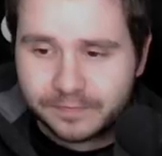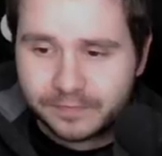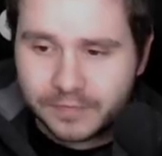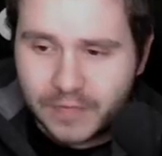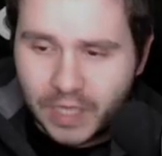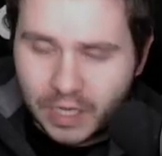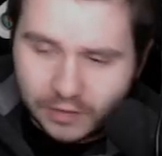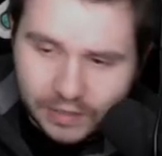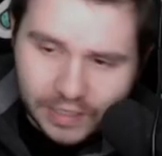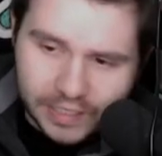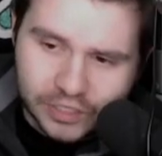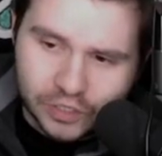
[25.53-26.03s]

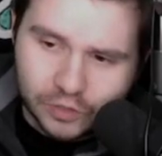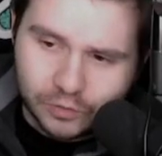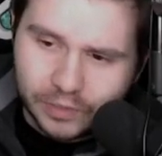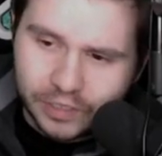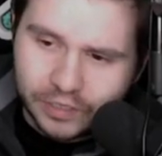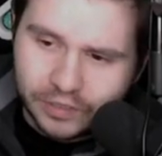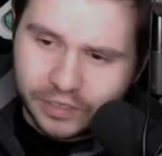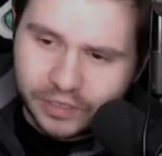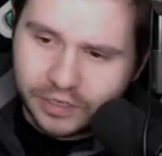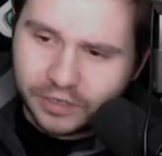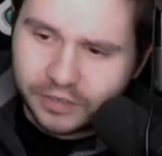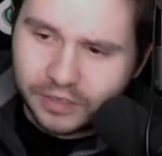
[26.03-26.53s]
Alright, so we are
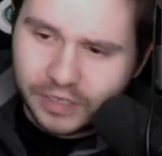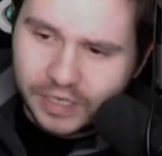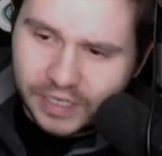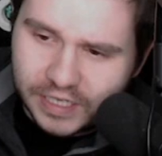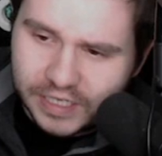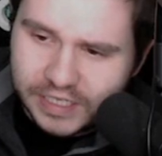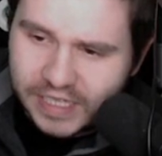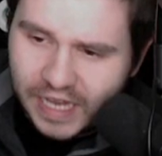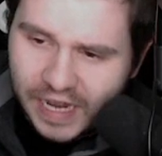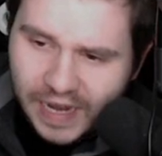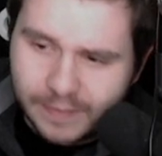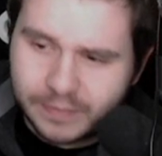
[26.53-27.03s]
here. It
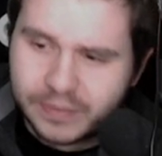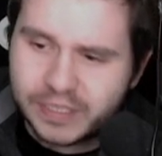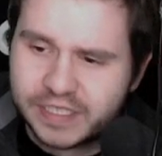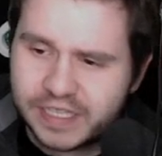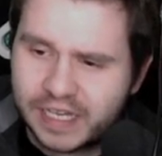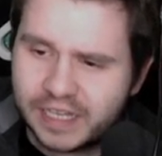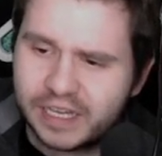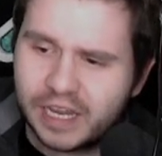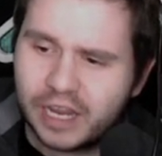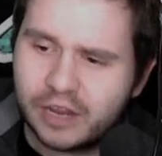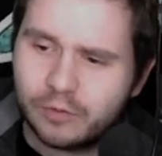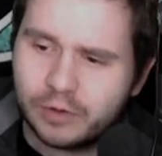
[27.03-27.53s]
is aimed to
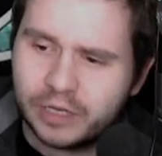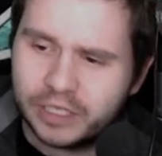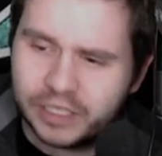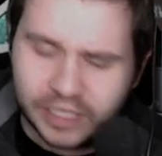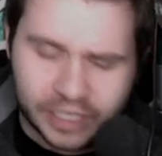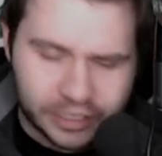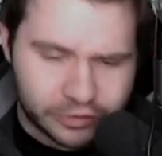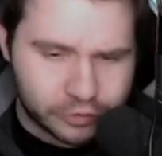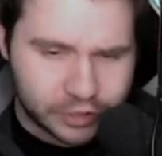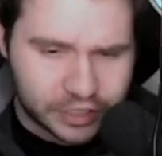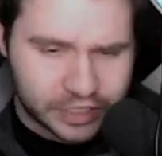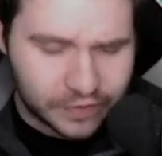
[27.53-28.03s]
Zenkai Awaken
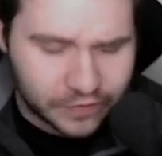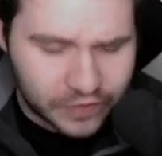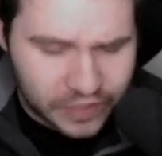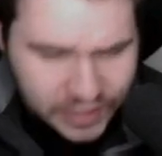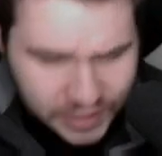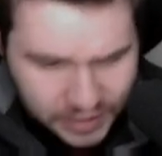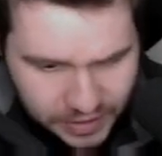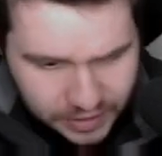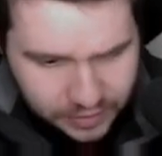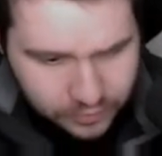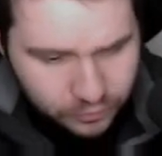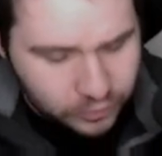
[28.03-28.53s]
Android
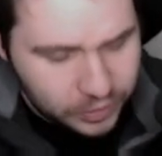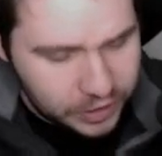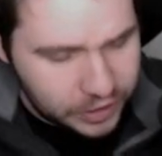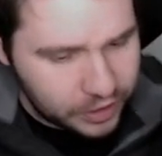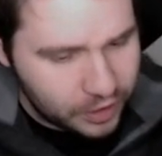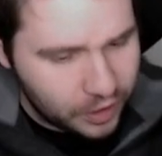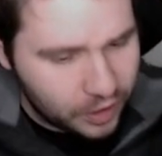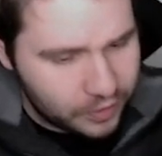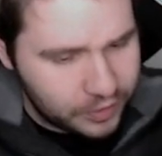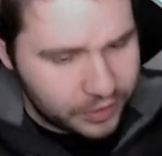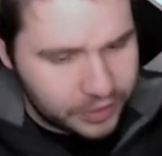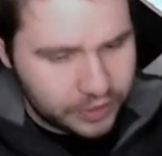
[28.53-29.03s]
17. We
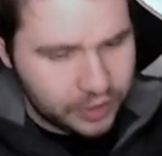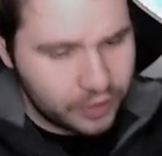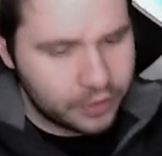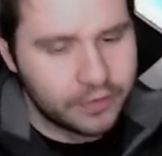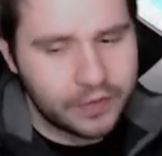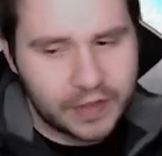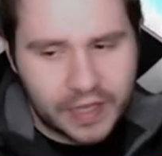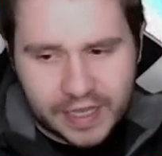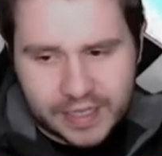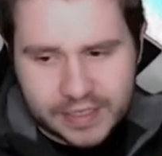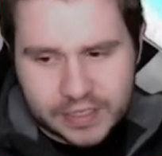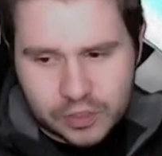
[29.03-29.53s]
already know
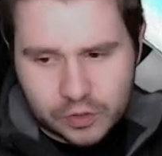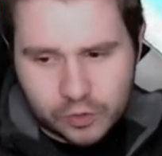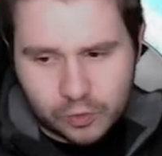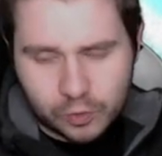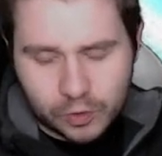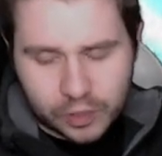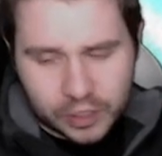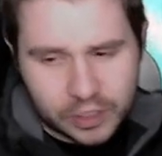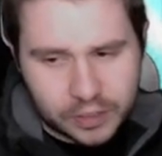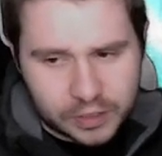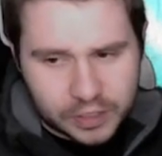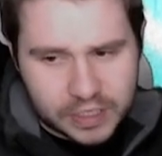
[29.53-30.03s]
that, so we're
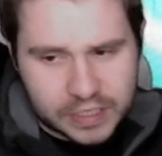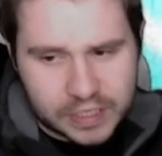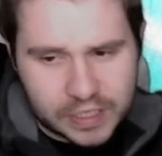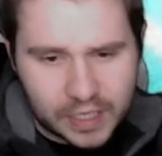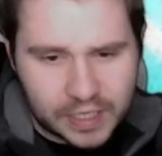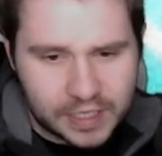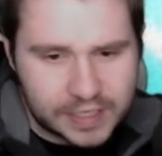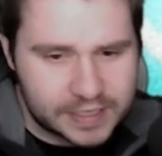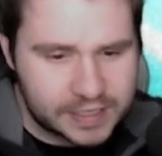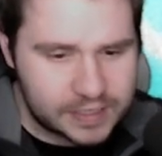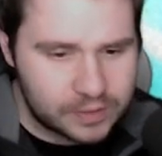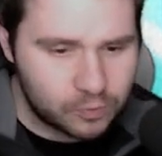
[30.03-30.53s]
going to
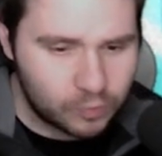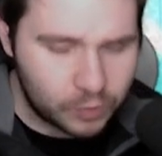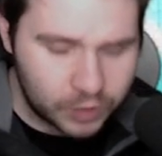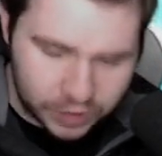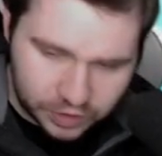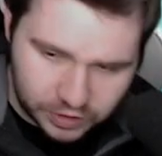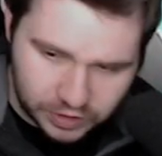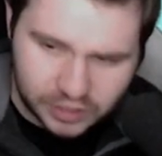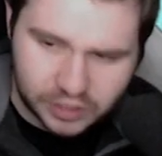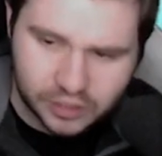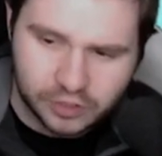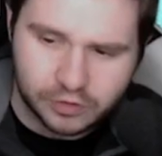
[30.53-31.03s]
discuss what you
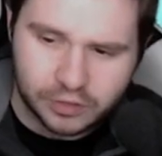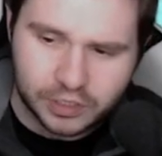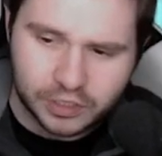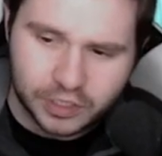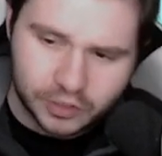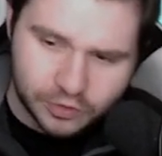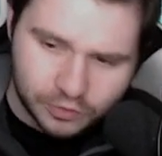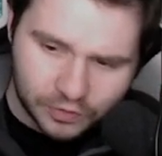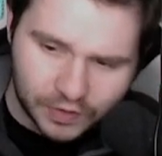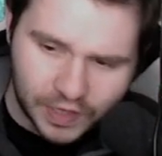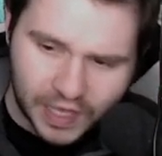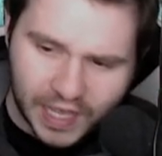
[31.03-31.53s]
need to
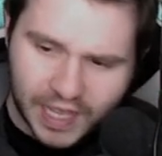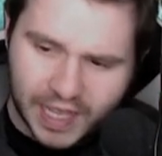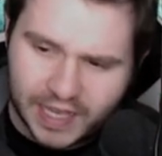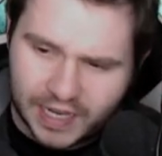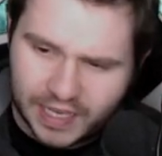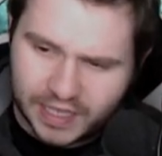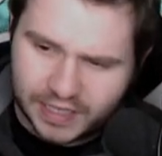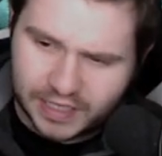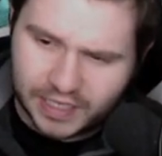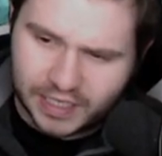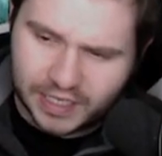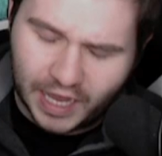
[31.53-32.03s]
do that,
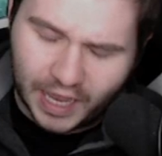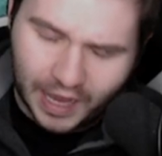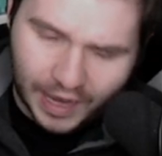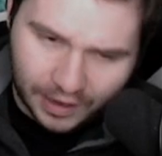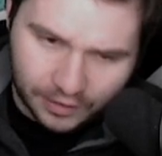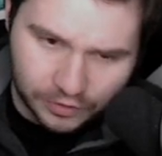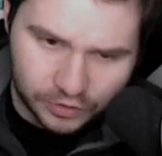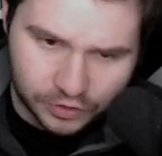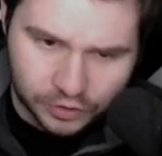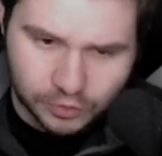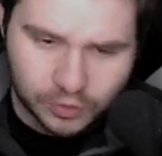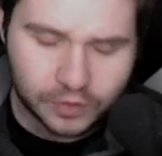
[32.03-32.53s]
and then how
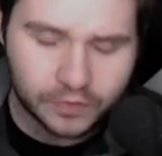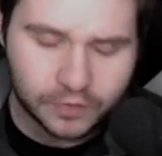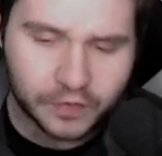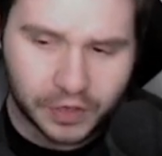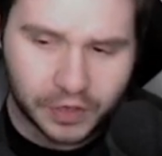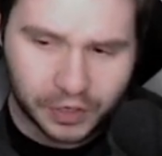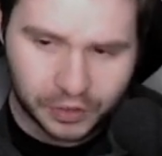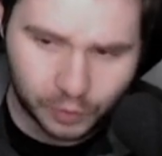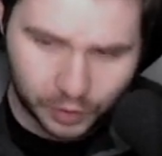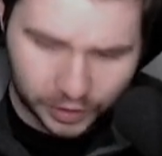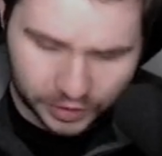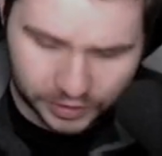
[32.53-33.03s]
to do it
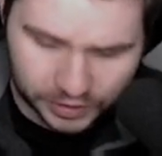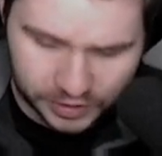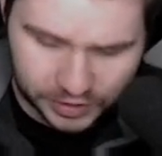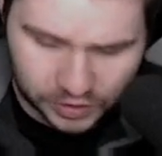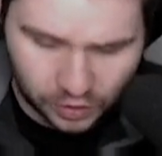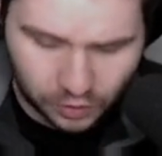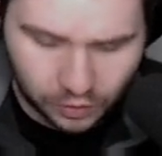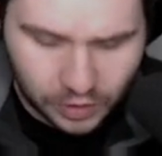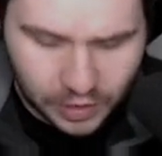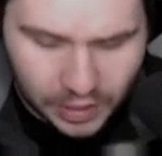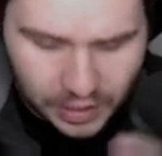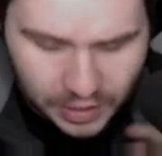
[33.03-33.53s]
very quickly.
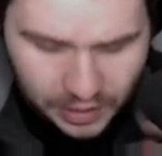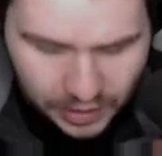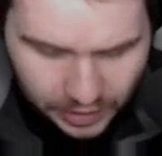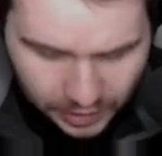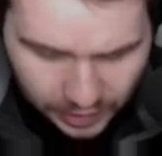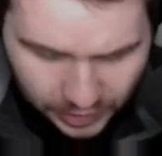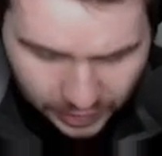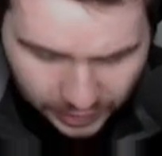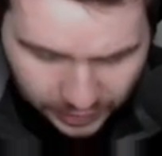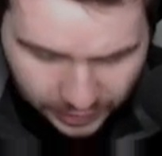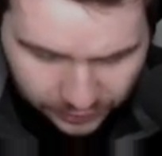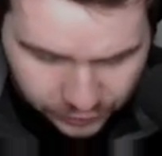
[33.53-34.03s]
So,
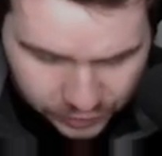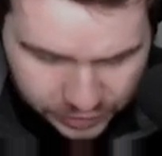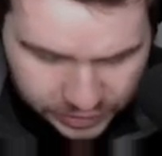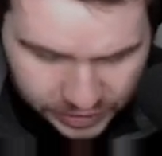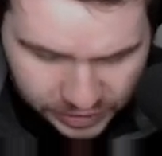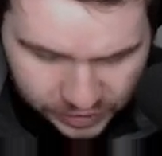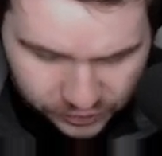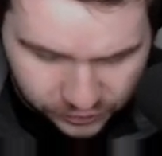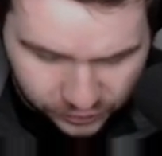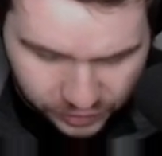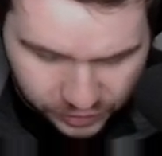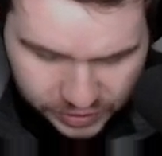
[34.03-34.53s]
first
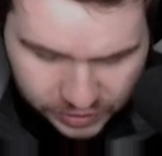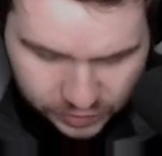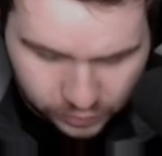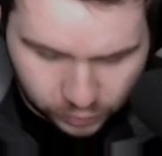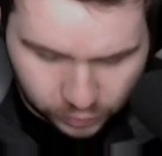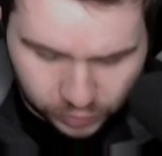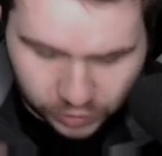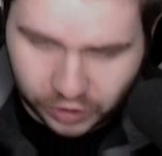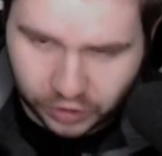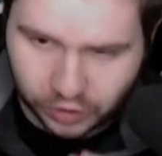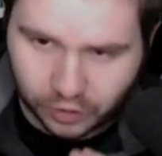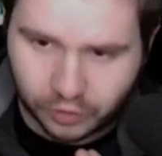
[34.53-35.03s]
things first,
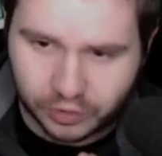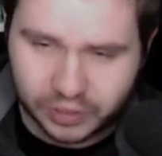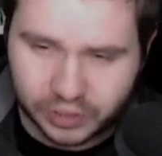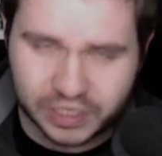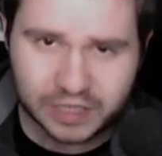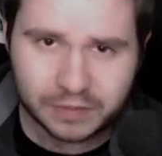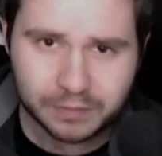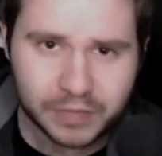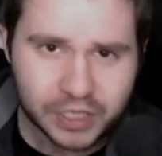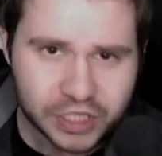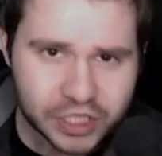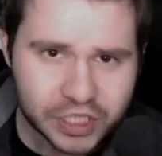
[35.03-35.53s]
we're going to go into
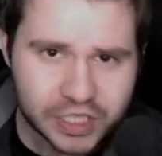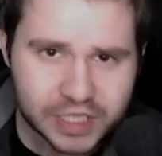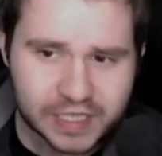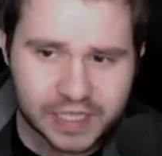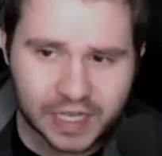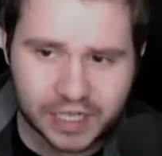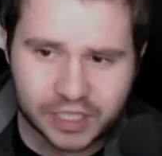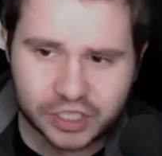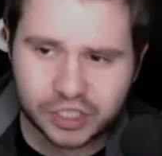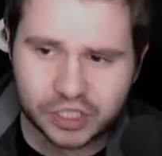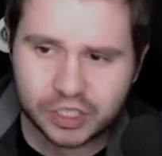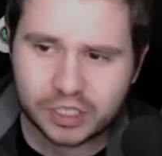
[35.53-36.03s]
the mission
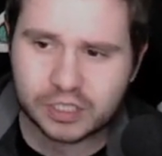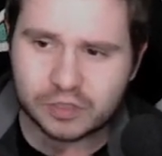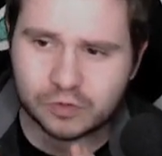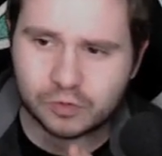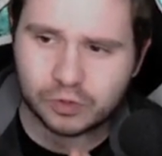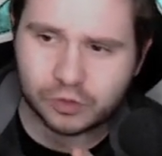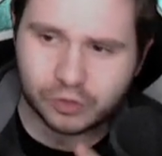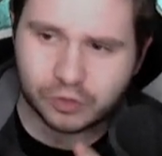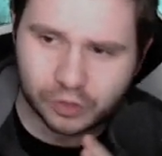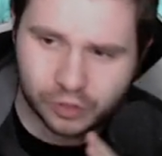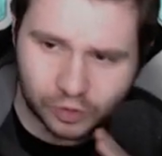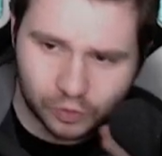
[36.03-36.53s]
section, because
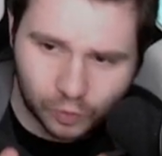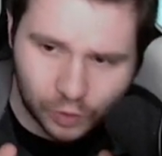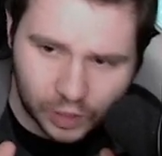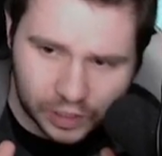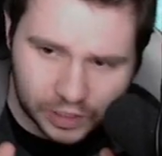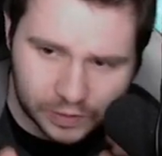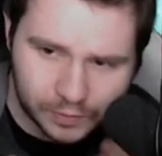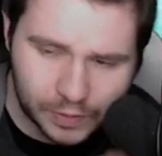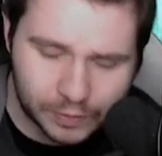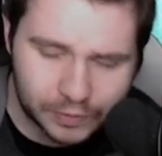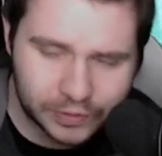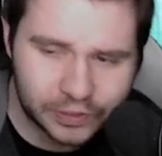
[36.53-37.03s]
you're going to want to
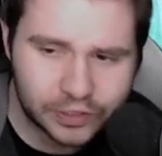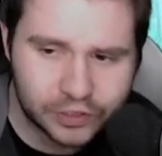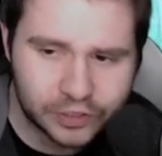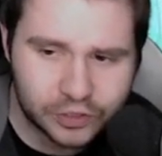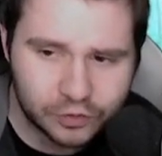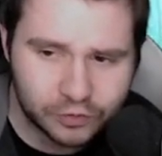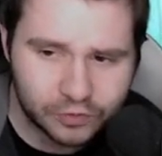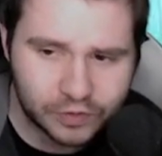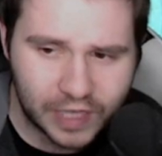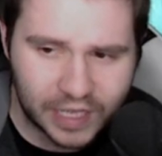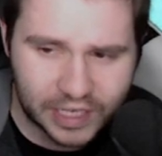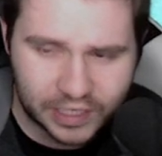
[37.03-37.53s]
be able to
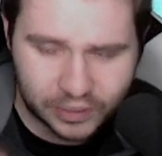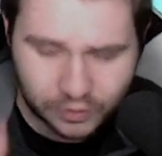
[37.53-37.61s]
do that.